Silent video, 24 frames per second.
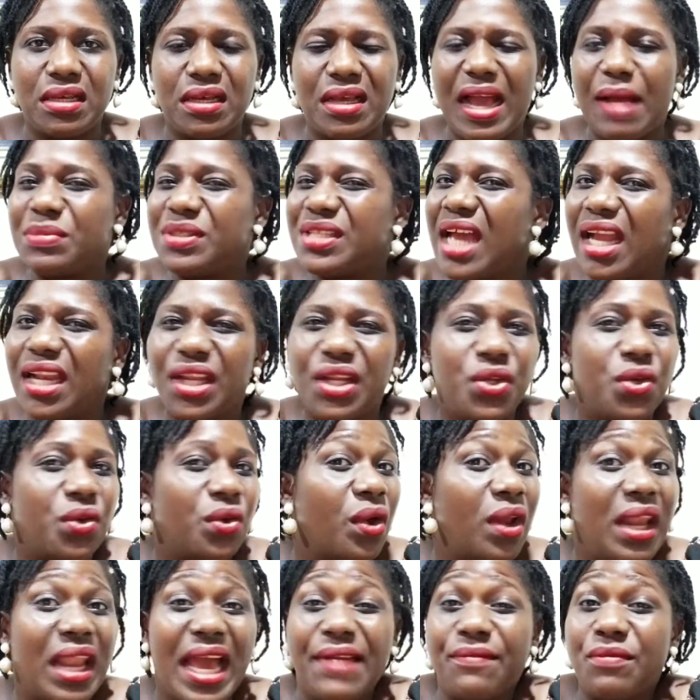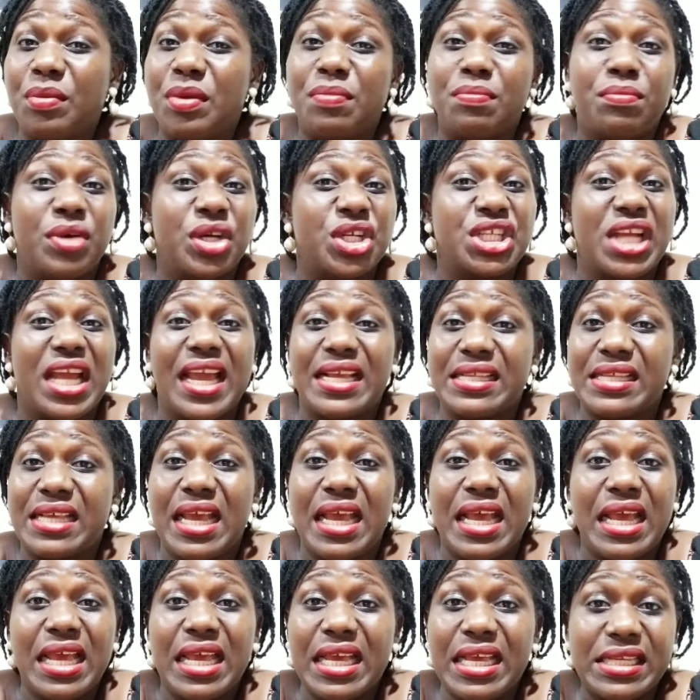I'm telling you, your life will be much
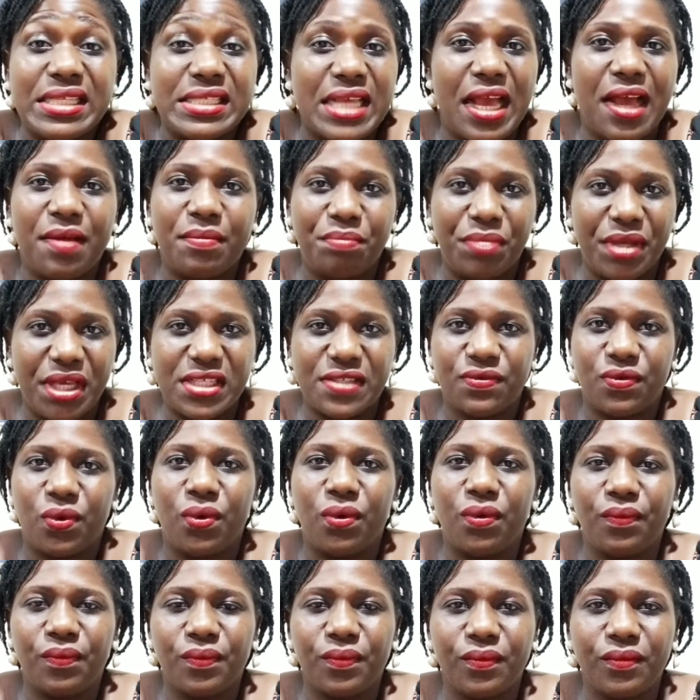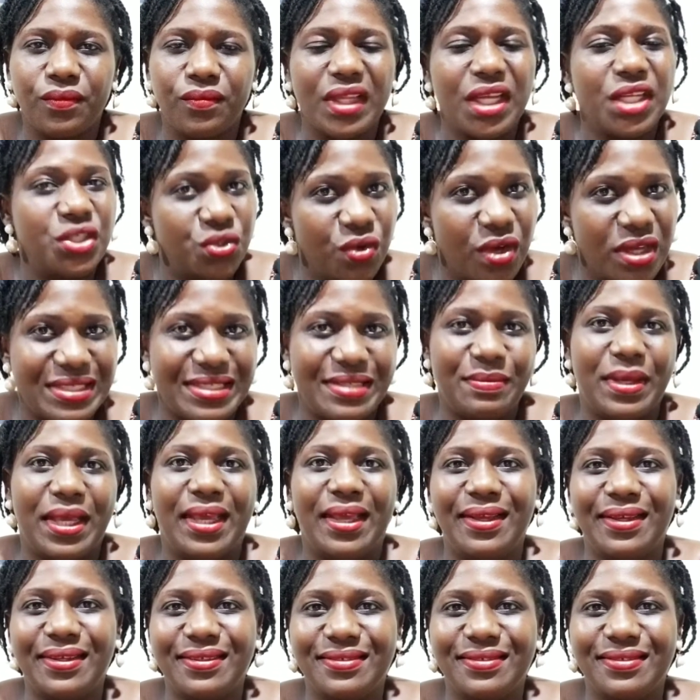easier and peaceful. Trust me.